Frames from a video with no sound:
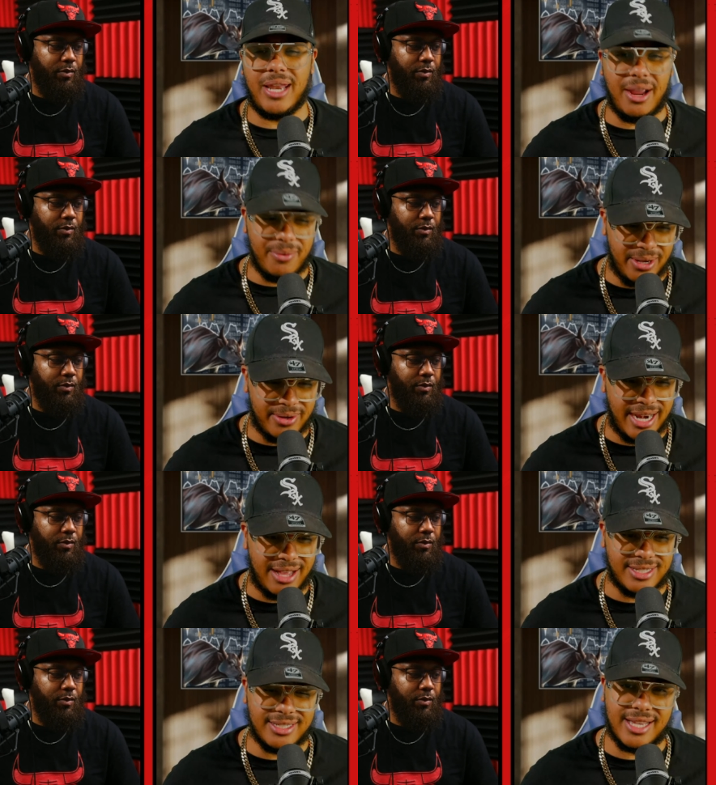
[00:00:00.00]
Speaker 1: "We're gonna announce
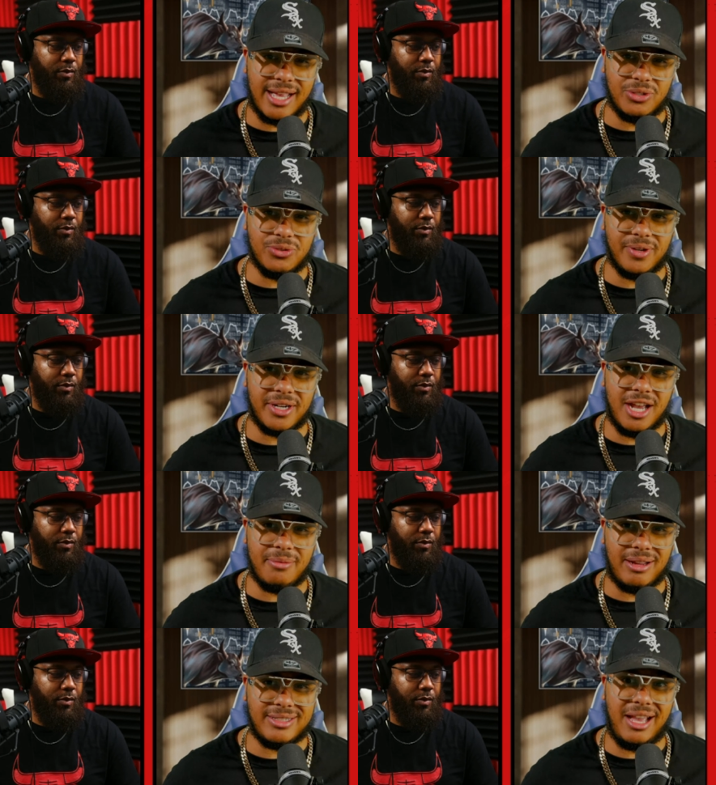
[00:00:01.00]
these schedules for the cup," and I
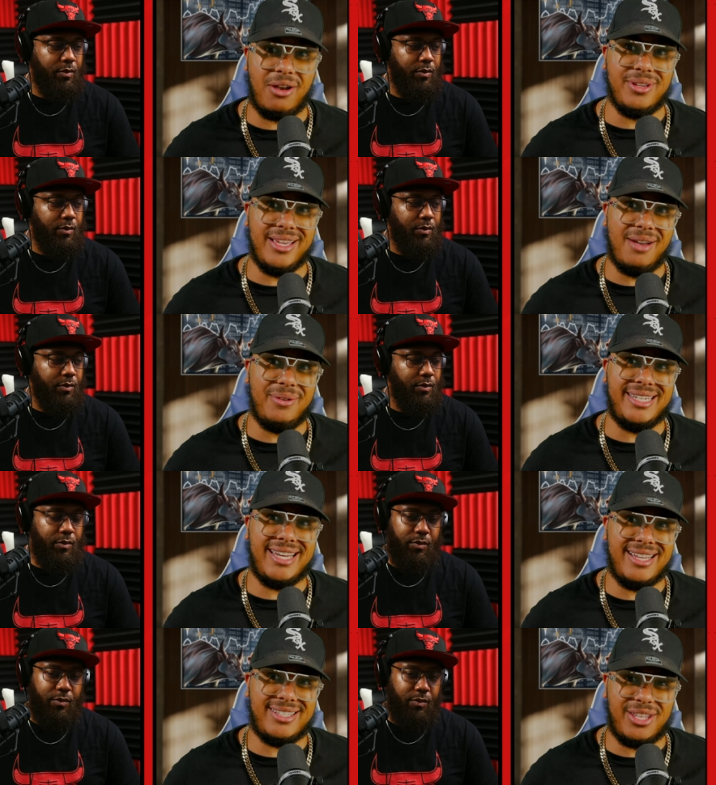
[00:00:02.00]
was like, "Oh yeah, we
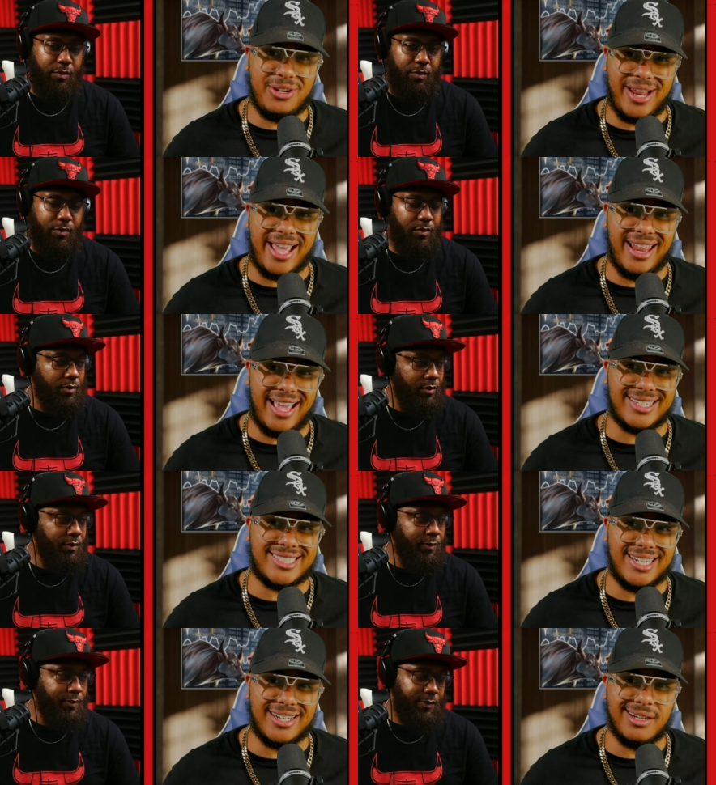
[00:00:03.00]
did do that last
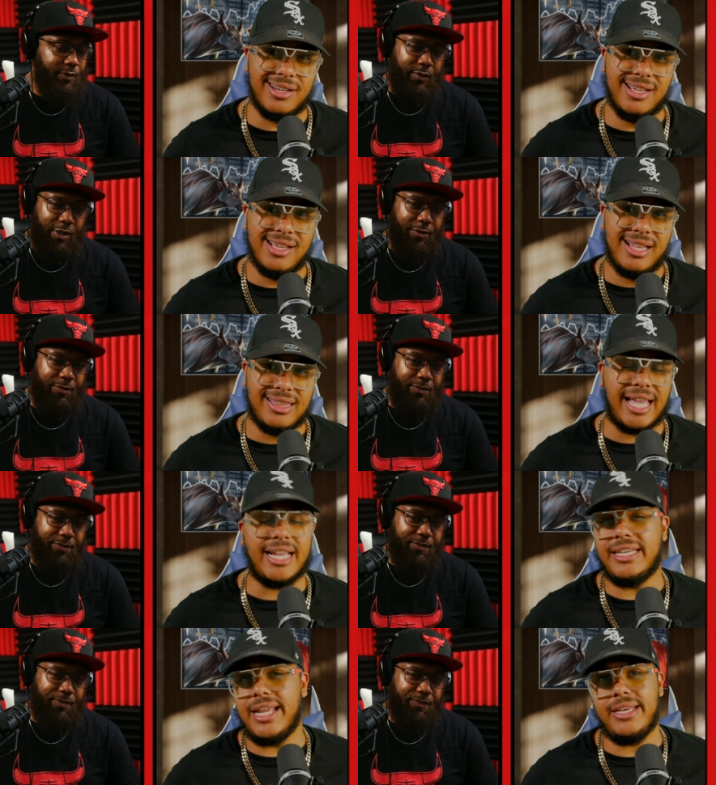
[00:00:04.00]
year." Yeah, like it
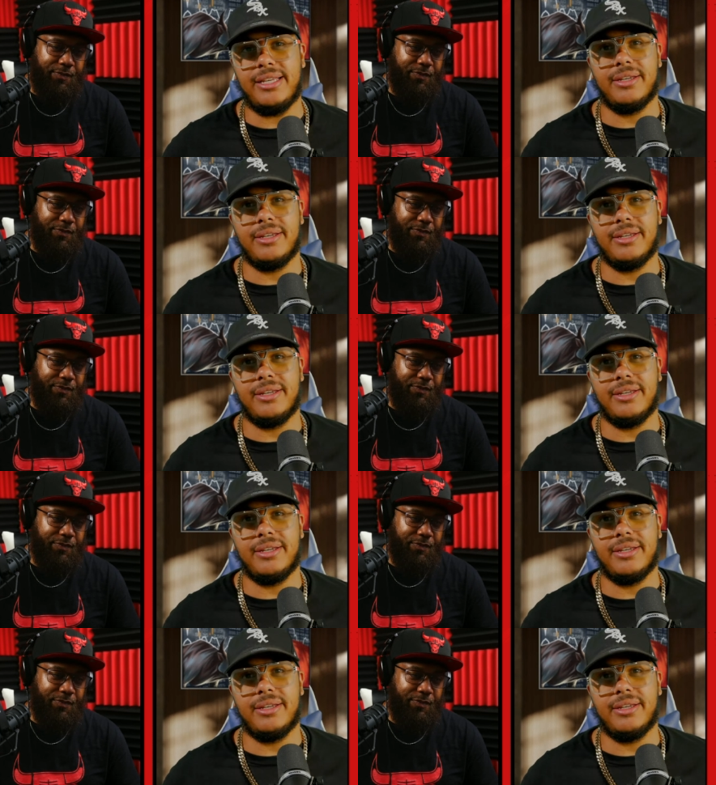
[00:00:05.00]
didn't.